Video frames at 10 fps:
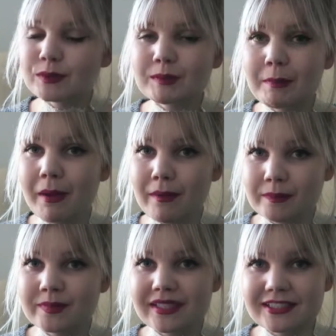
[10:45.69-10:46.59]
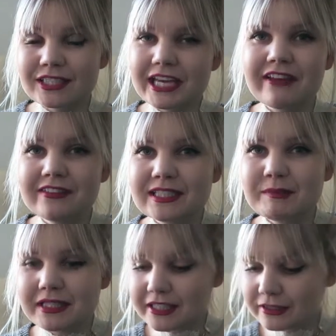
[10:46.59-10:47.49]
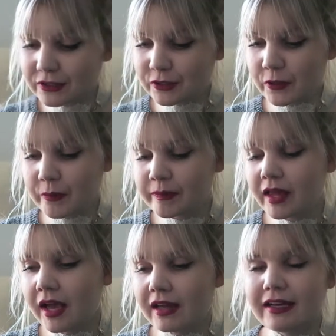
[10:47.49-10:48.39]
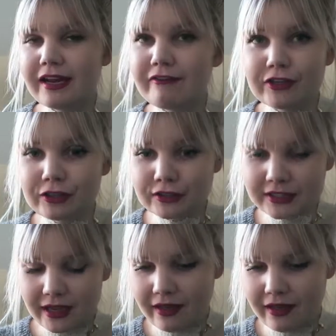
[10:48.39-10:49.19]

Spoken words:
was my mum's and she gave it to me years ago and I never used it,